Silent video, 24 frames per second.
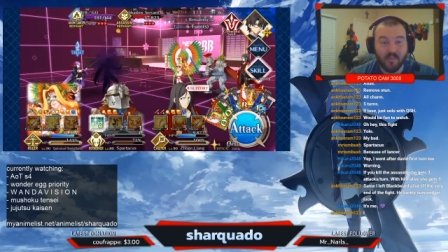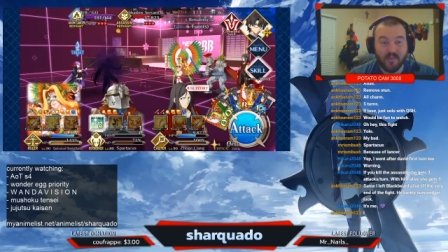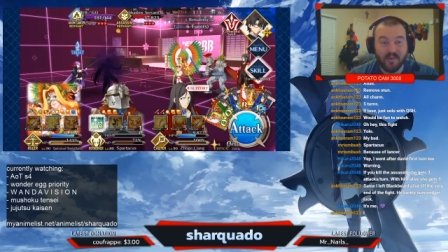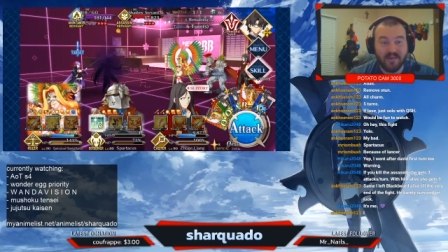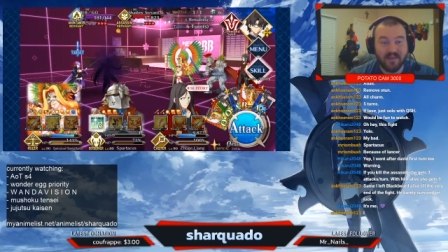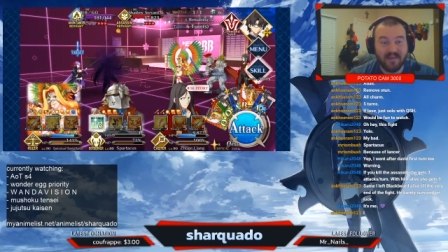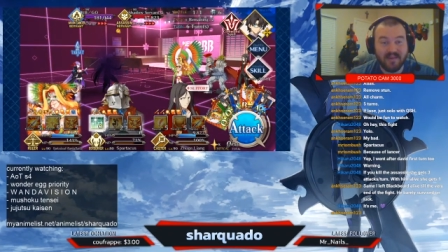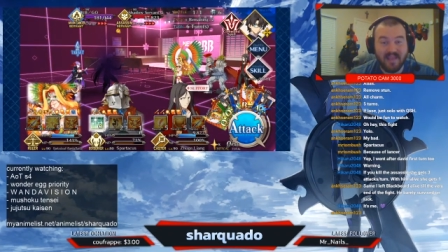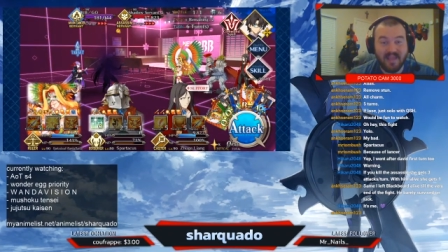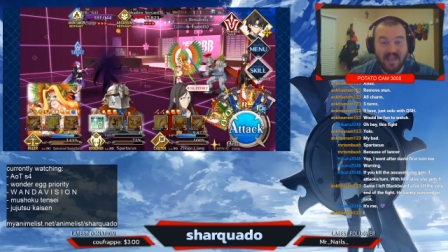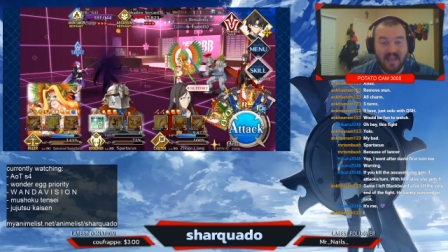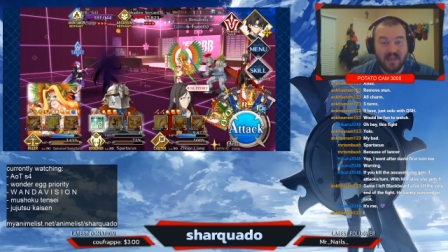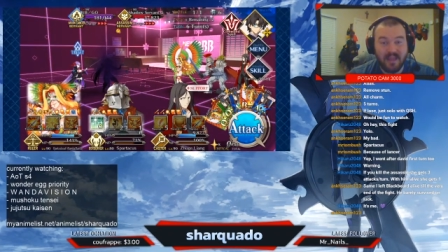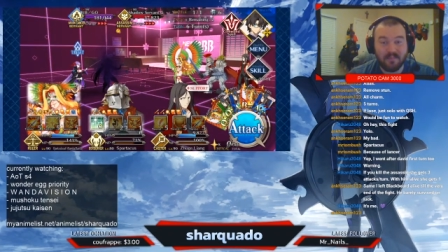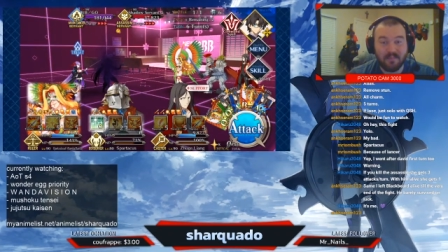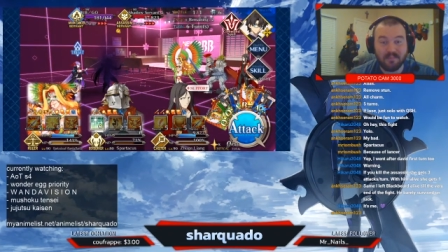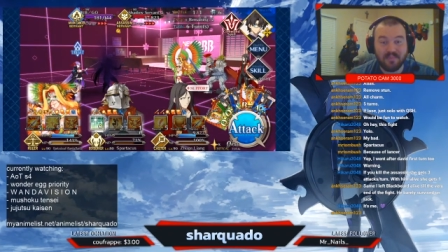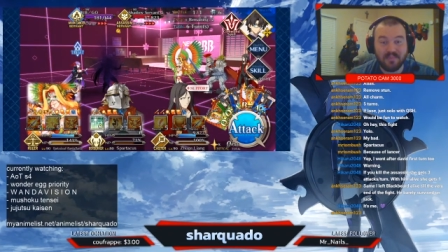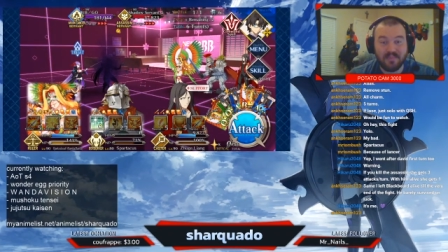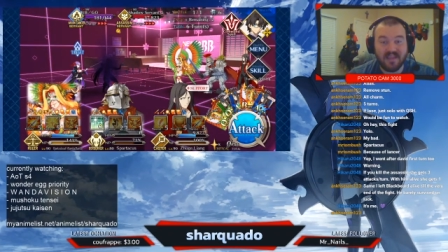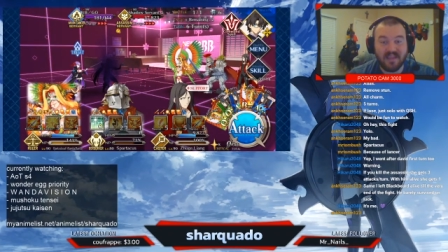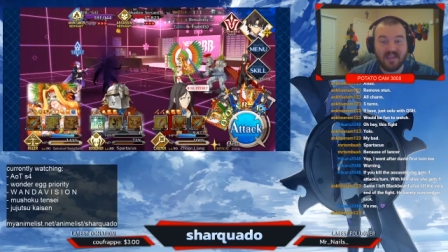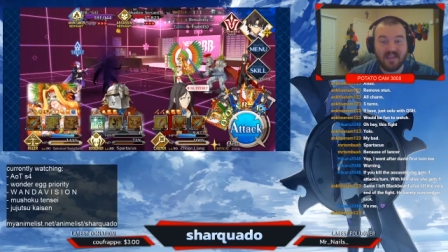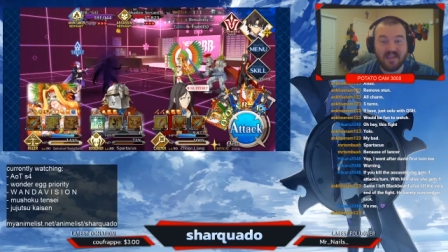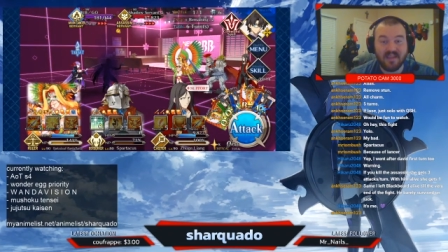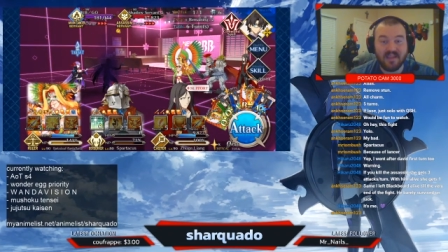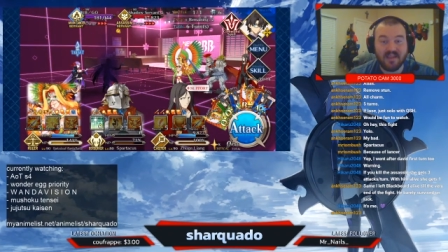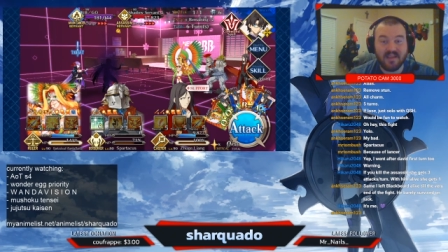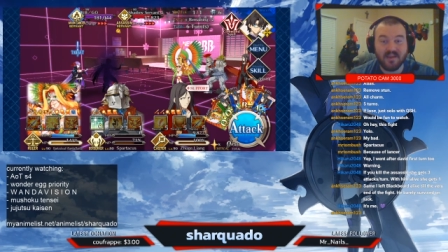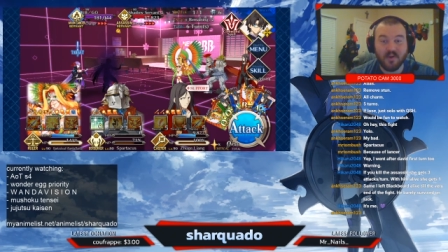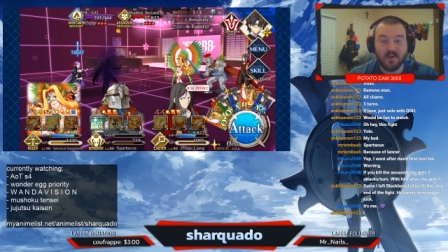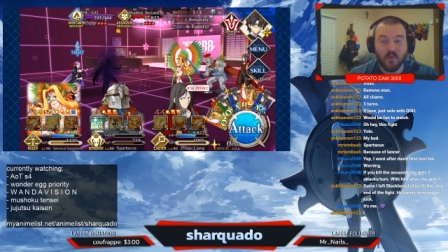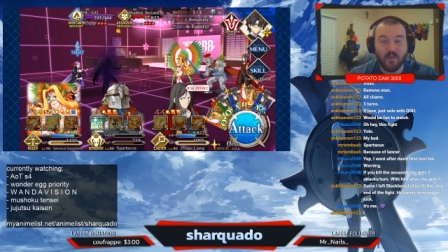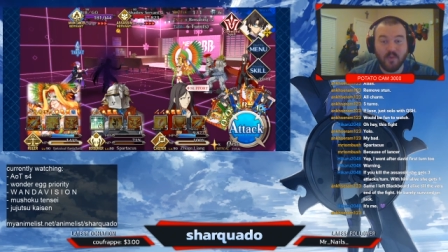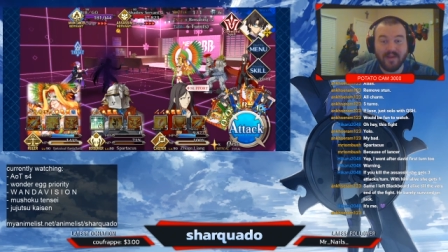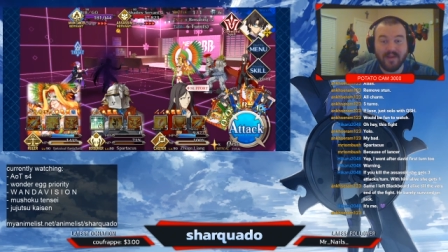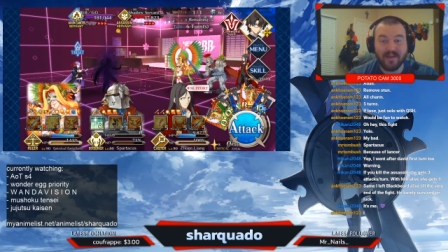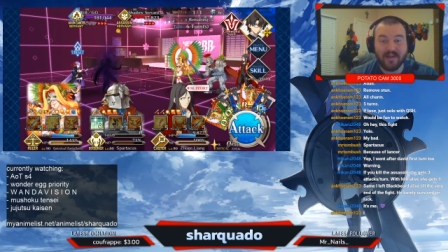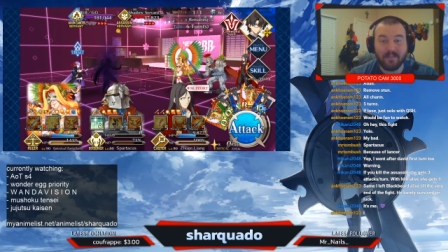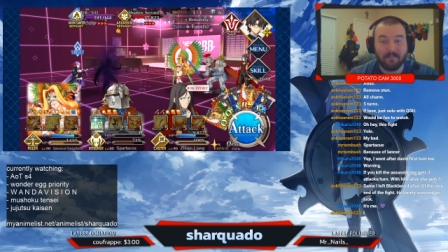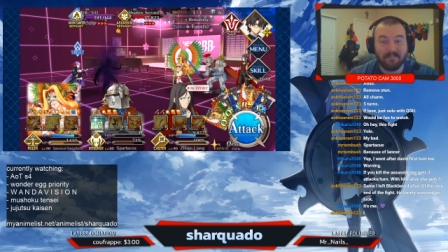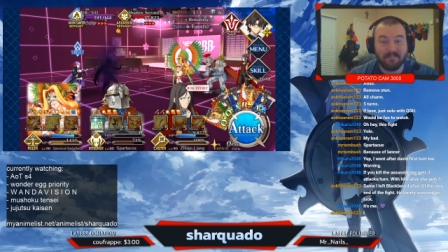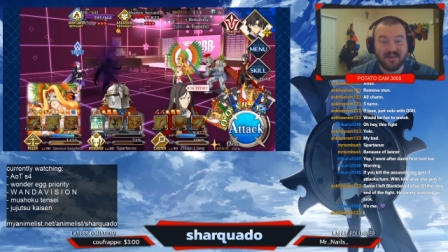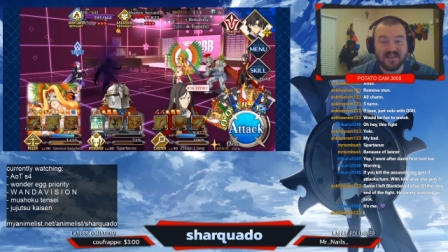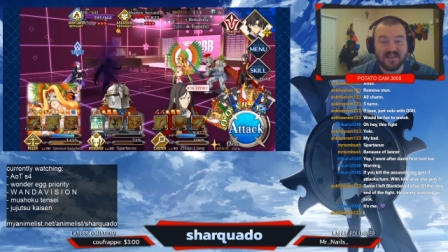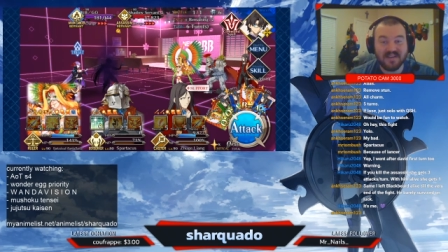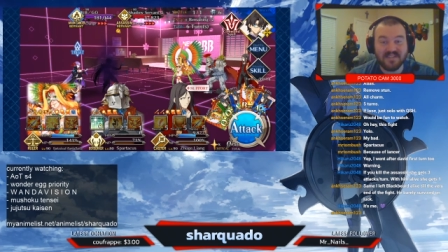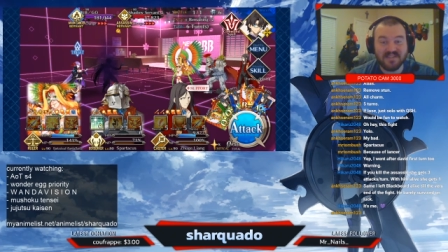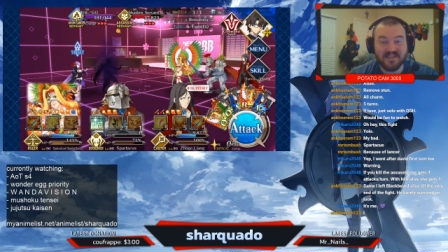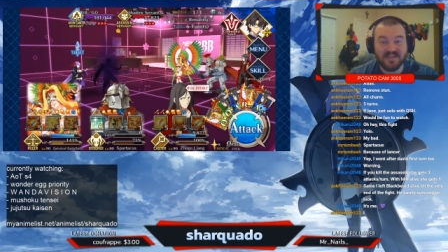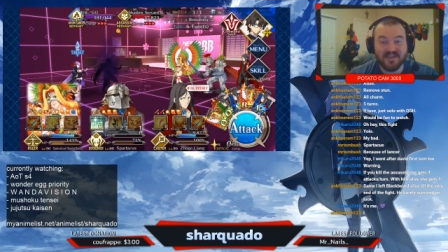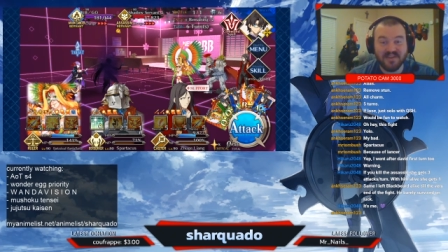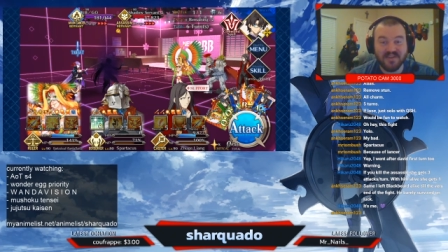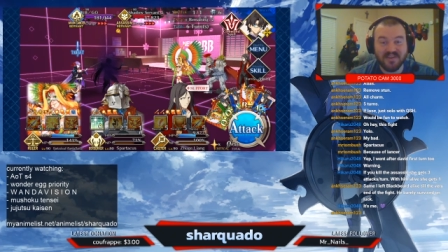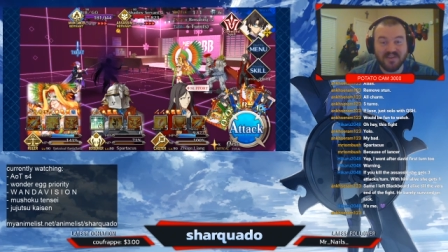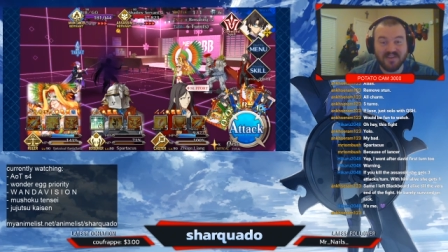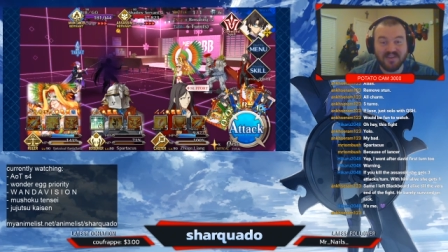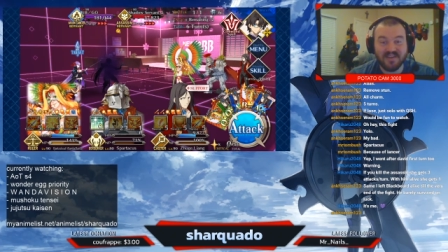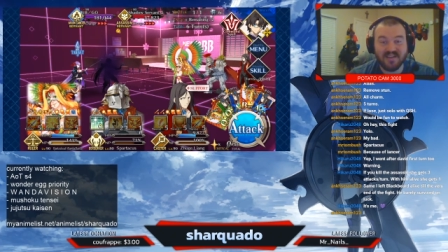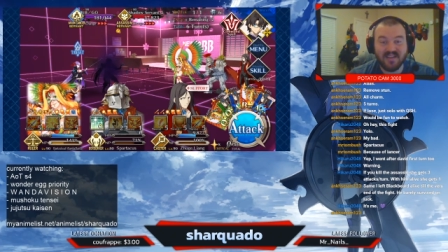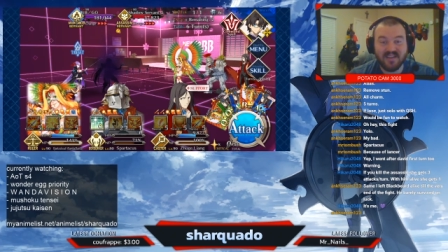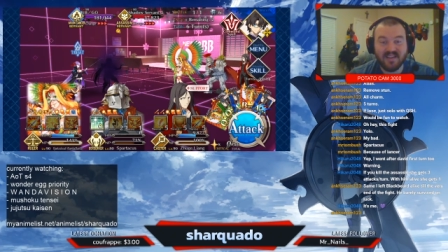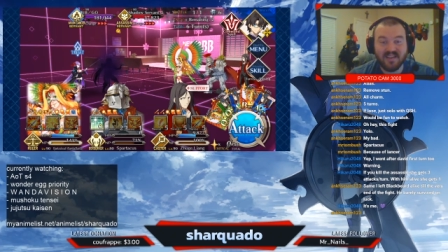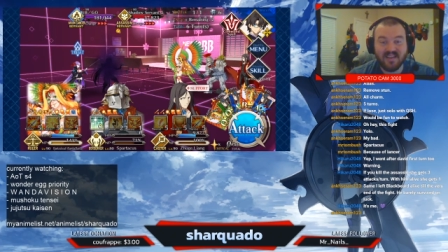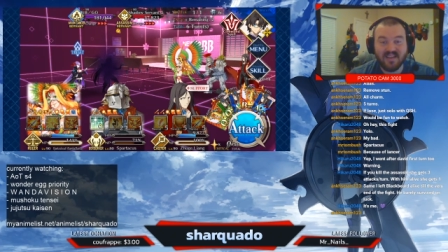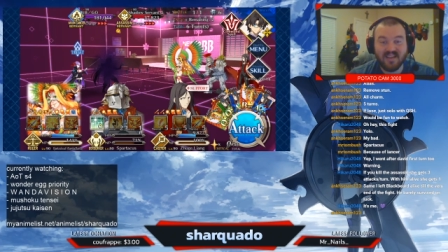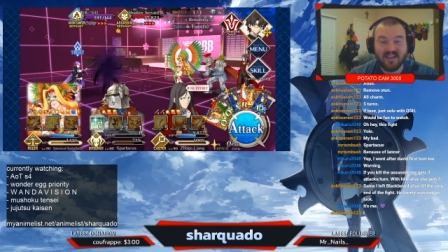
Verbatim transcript: We're going to NP, quick, buster.